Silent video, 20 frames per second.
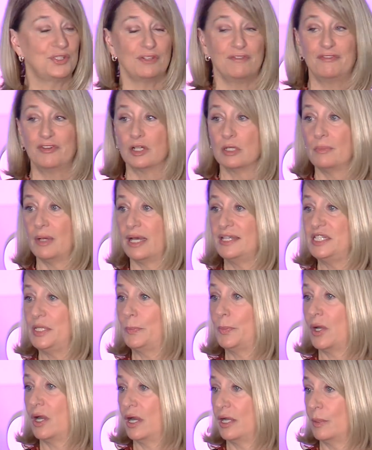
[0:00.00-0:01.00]
and
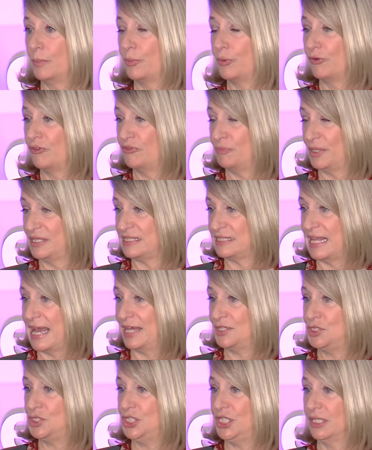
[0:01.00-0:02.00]
Viramonte Park improvements
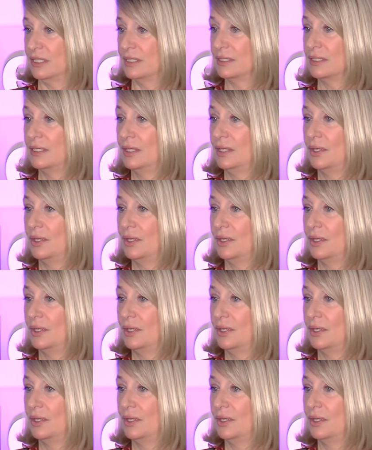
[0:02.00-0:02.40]
last year,